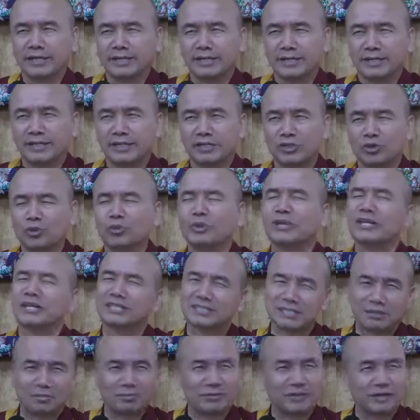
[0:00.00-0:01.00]
You will
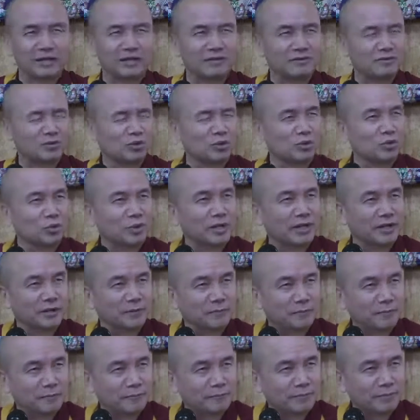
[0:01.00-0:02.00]
get something. Don't worry.
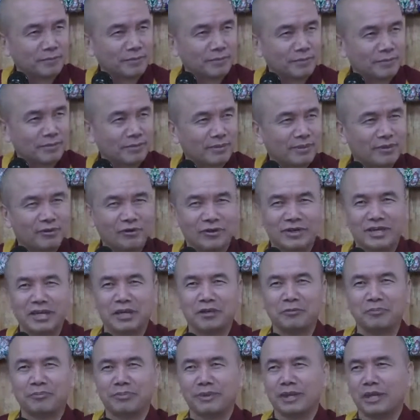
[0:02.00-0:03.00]

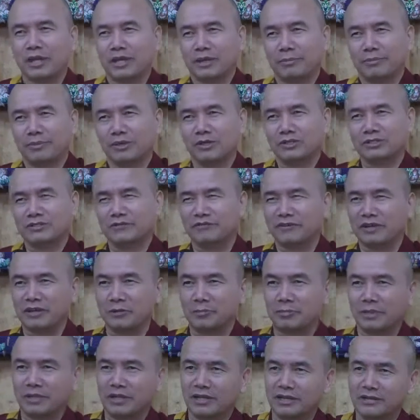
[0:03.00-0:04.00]
Okay, because if I
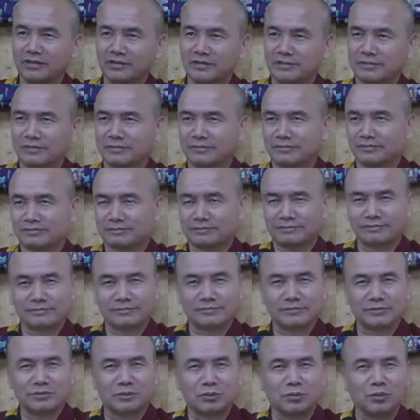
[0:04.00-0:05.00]
repeated
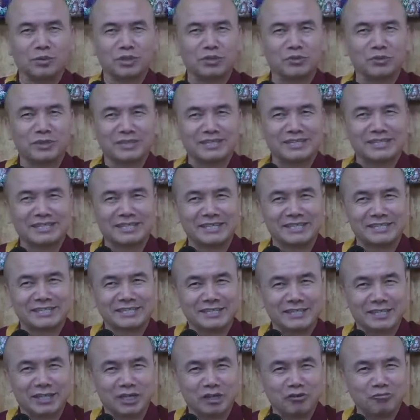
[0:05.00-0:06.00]
what we did
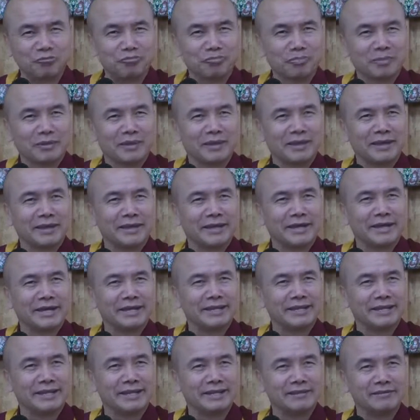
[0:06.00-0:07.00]
yesterday,
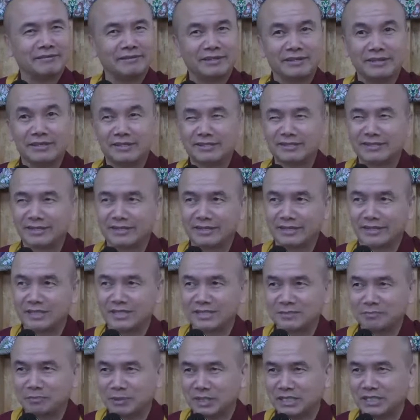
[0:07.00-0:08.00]
and then the
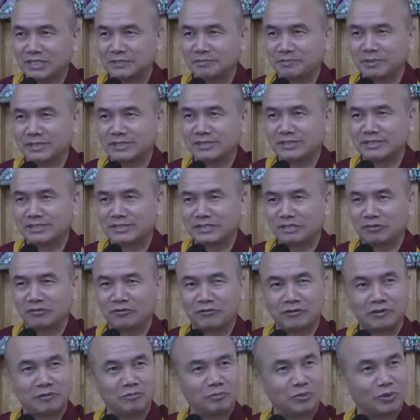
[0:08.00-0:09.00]
yesterday's participants, they'll
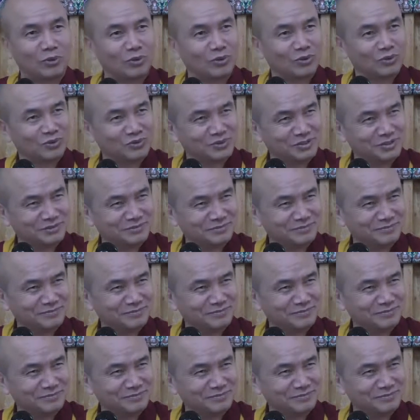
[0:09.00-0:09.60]
feel bored.